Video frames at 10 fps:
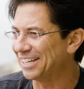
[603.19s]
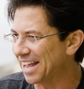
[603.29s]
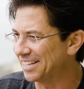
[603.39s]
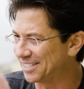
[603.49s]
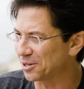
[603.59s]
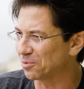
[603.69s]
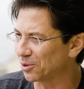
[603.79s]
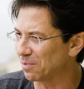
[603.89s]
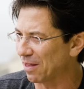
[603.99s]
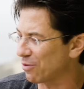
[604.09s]
lady. I had dinner mm.
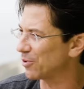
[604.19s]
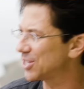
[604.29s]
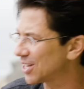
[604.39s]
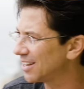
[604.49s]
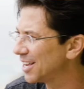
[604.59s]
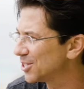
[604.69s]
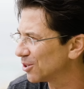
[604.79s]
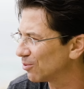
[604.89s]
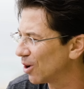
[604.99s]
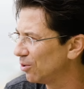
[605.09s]
with her about three
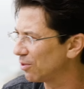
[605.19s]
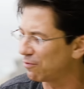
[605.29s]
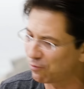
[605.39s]
Sundays in a row. The